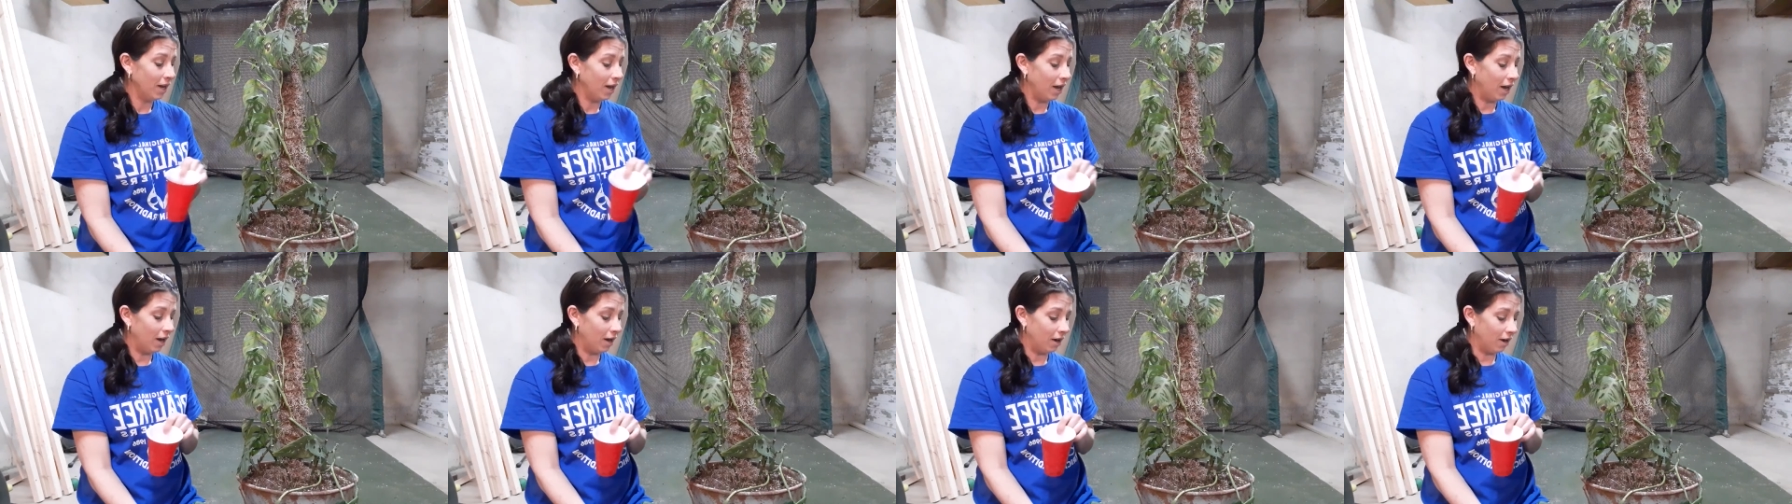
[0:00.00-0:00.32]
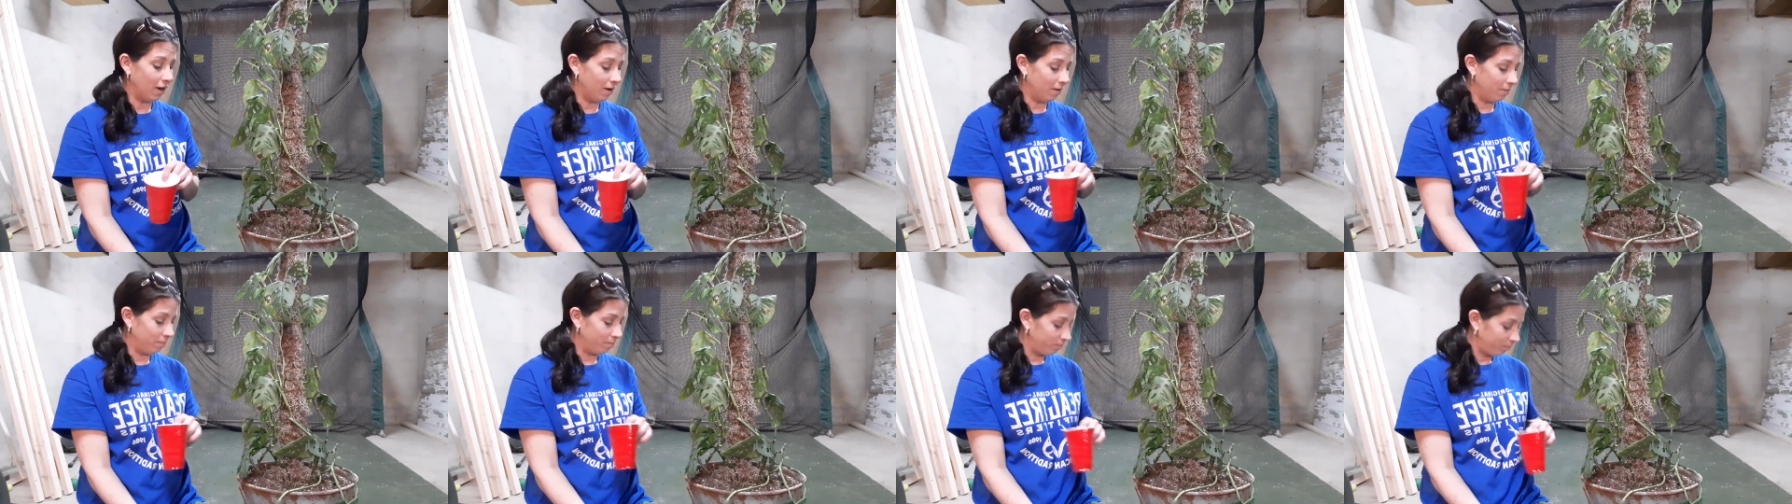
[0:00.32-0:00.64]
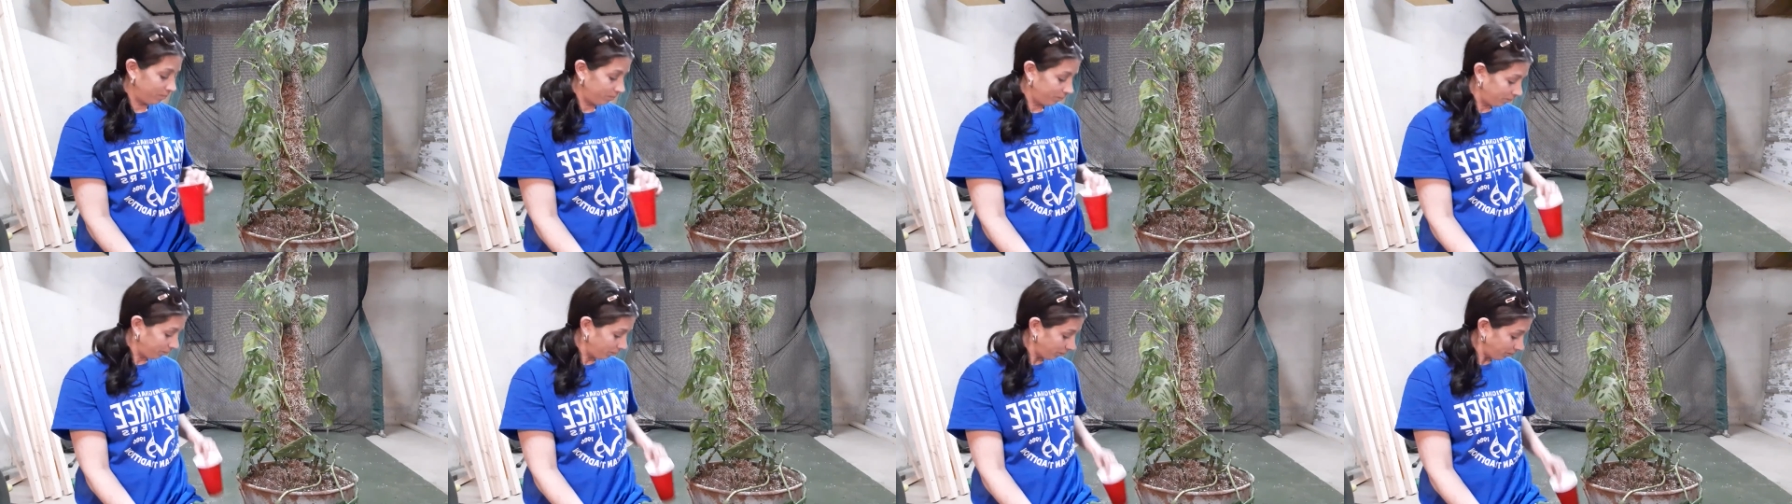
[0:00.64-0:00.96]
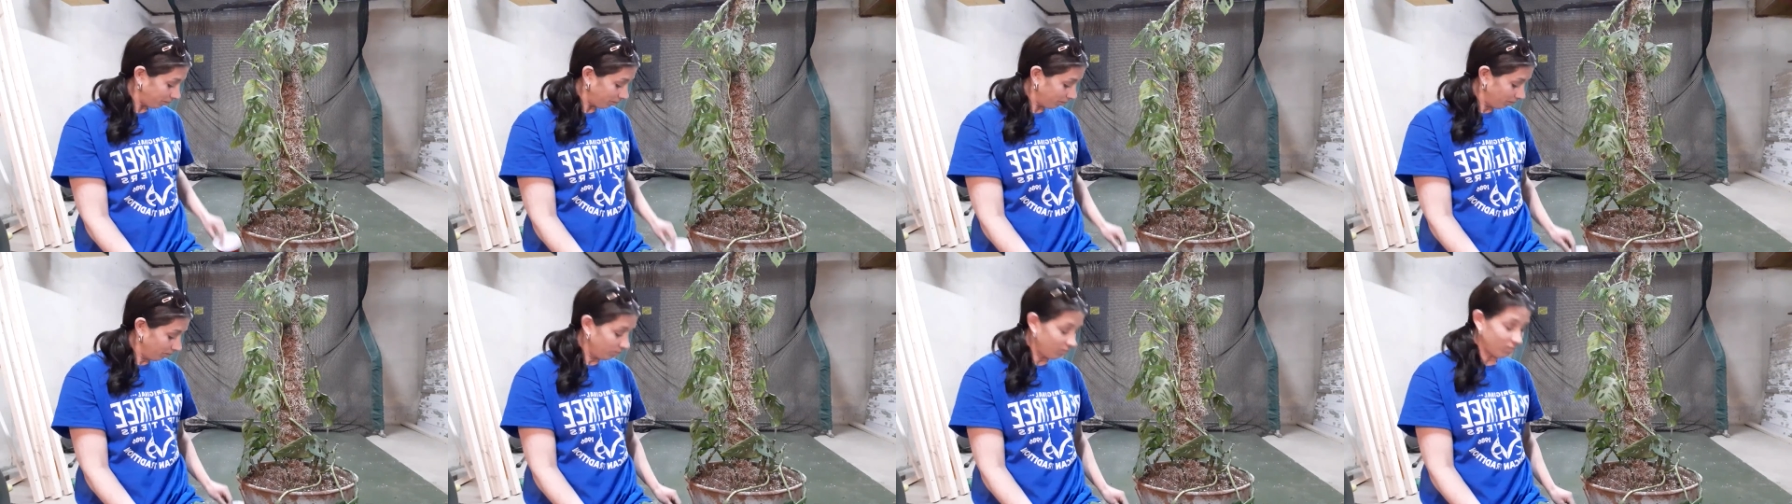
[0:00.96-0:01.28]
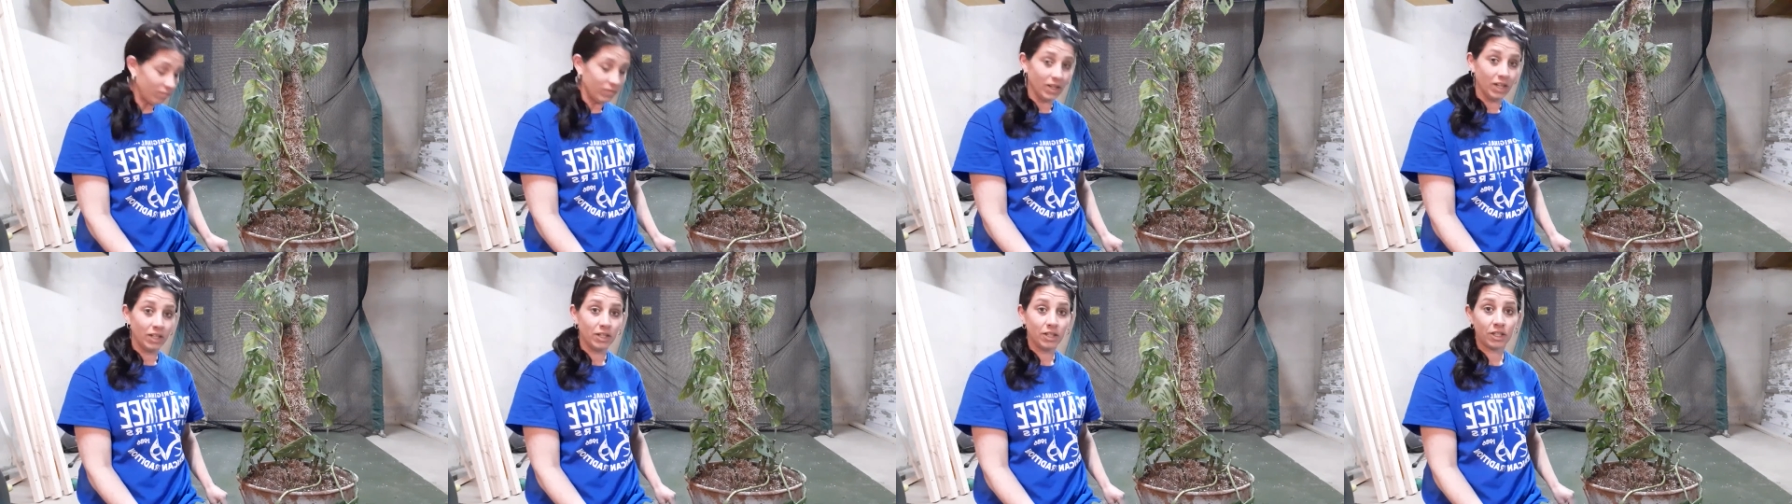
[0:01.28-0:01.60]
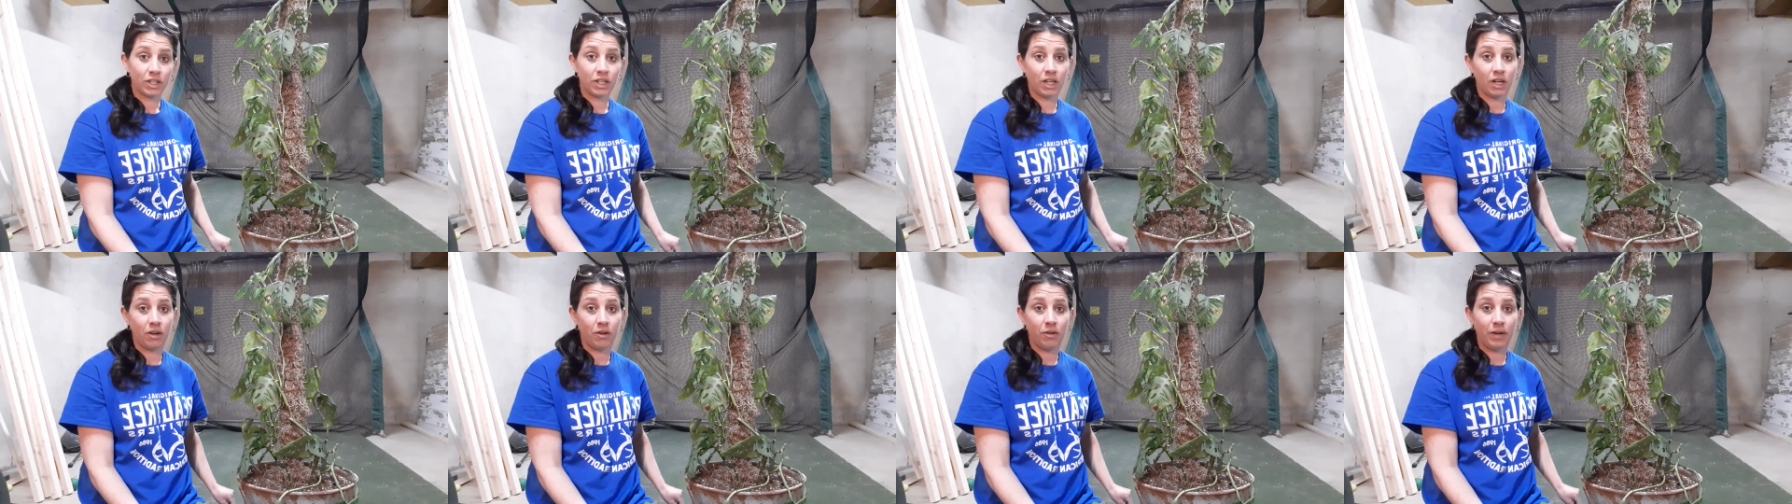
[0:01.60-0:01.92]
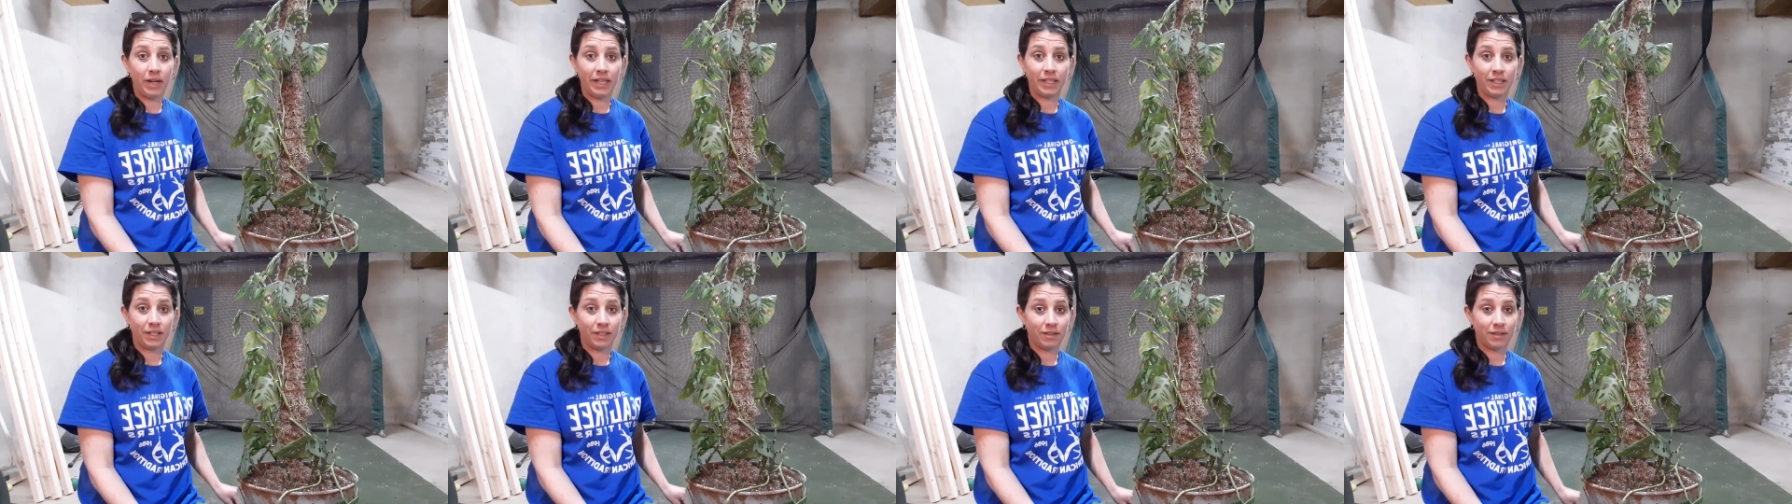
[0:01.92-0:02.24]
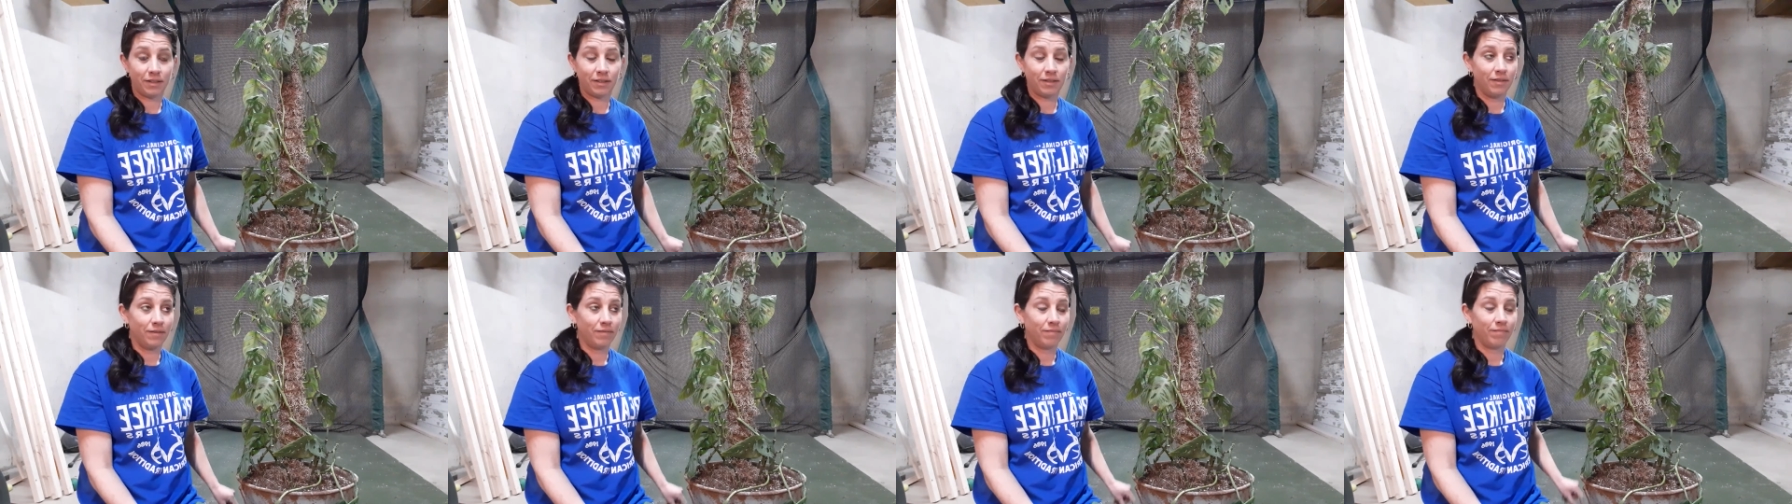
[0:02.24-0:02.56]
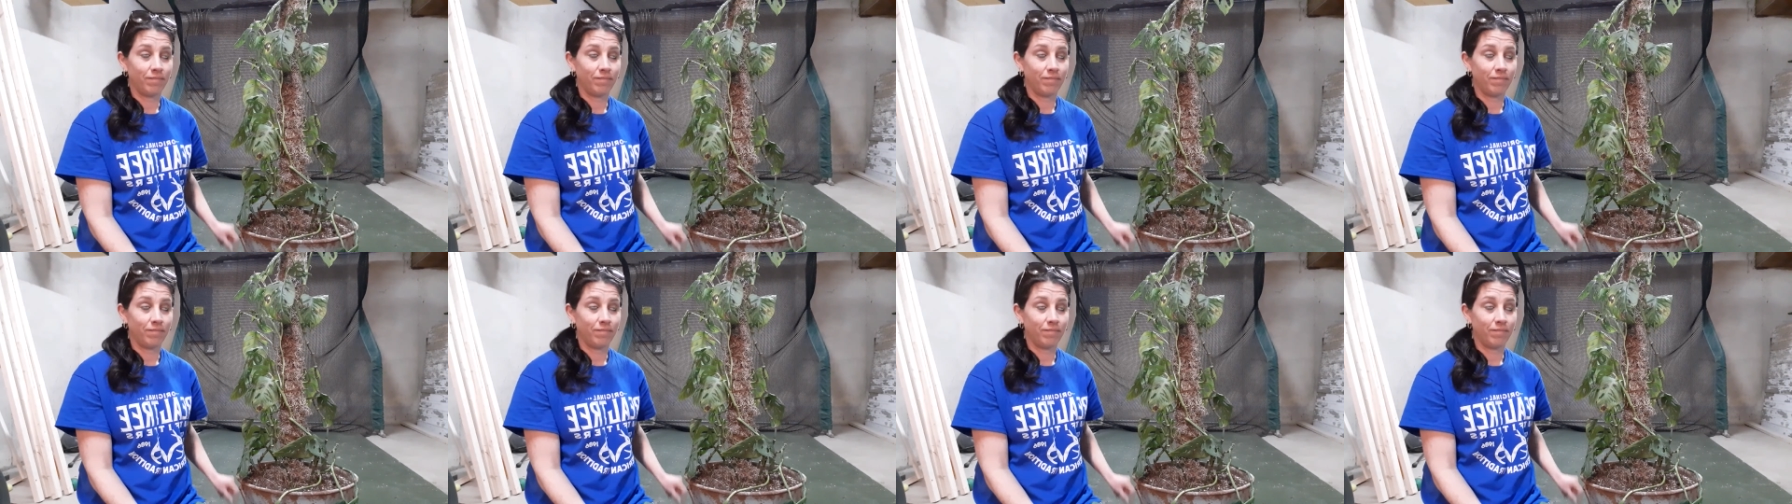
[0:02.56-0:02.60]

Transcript: Um, so it's,